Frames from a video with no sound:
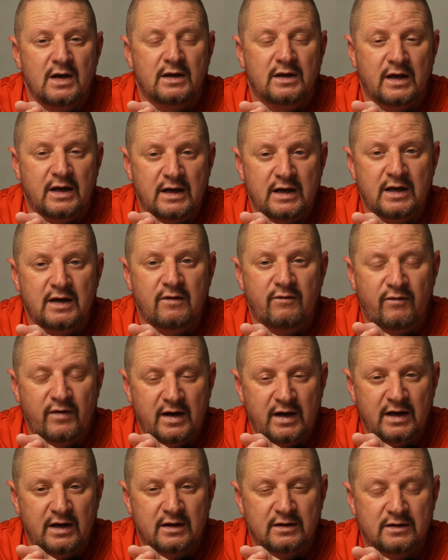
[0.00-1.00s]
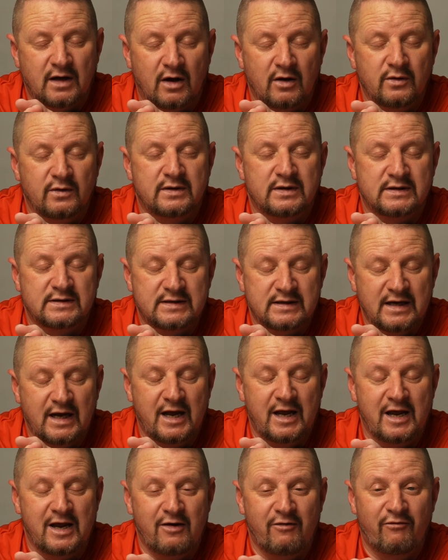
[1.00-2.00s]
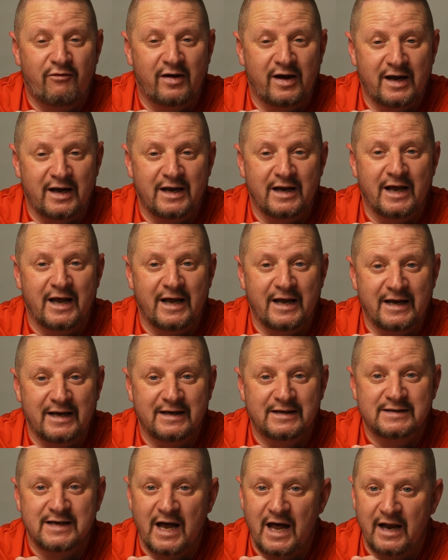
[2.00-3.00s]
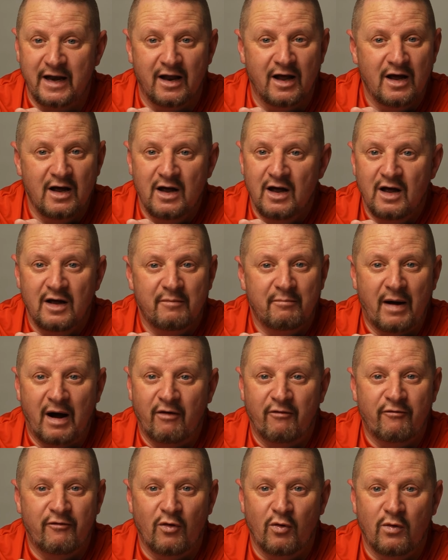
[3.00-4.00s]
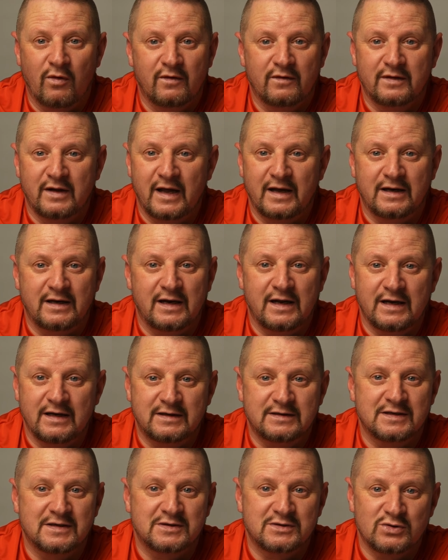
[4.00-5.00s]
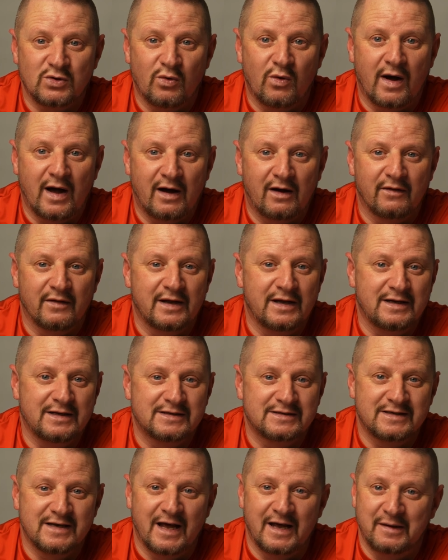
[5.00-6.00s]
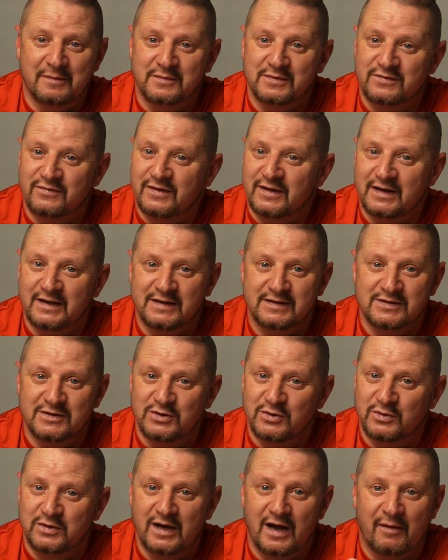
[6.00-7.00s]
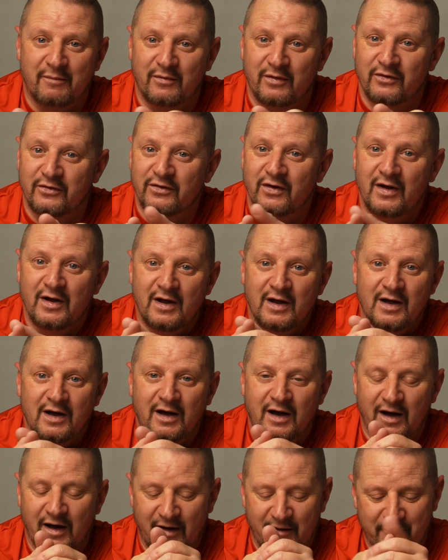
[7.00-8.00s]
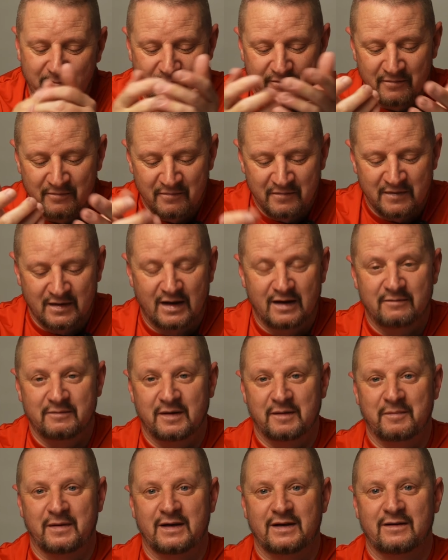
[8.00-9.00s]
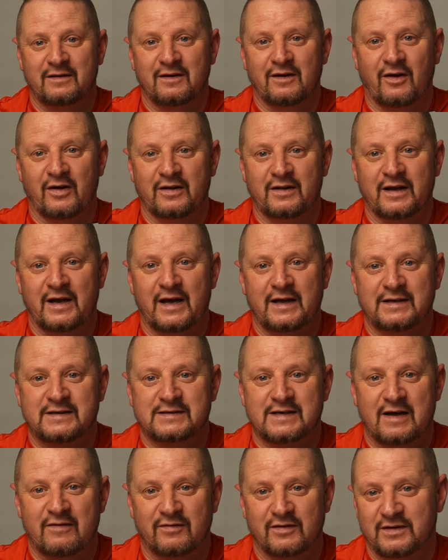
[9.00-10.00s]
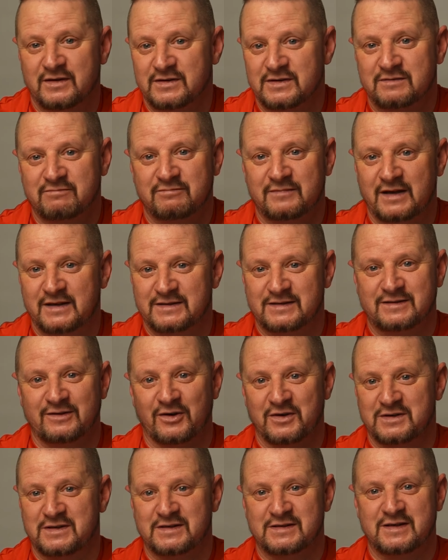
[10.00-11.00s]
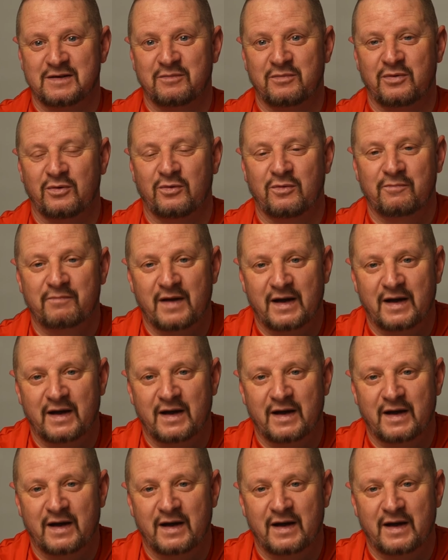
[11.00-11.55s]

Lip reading: ZV-E10. Mouthful. They need to sort out these names for these new cameras. I mean like the A7s, that's nice and simple.